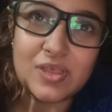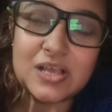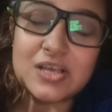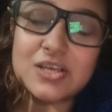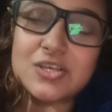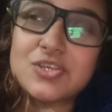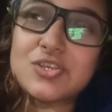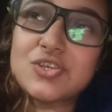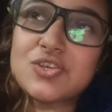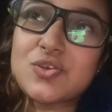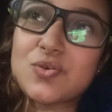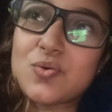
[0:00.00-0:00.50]

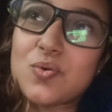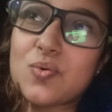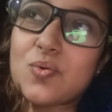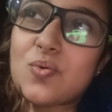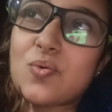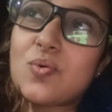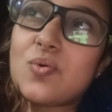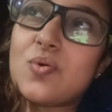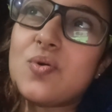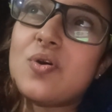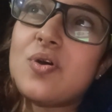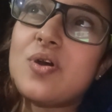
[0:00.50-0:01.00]

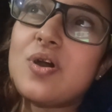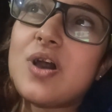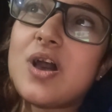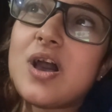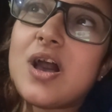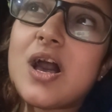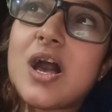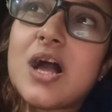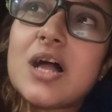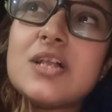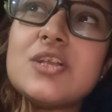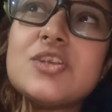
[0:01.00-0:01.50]
So
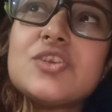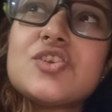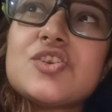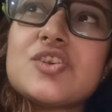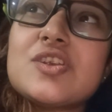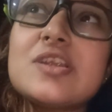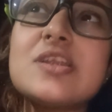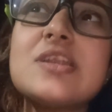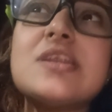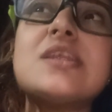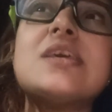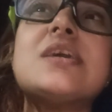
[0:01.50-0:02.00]

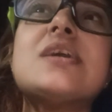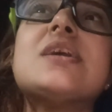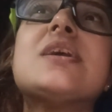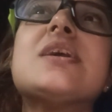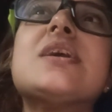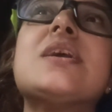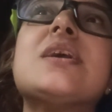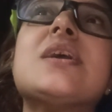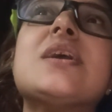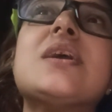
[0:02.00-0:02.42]
culturally,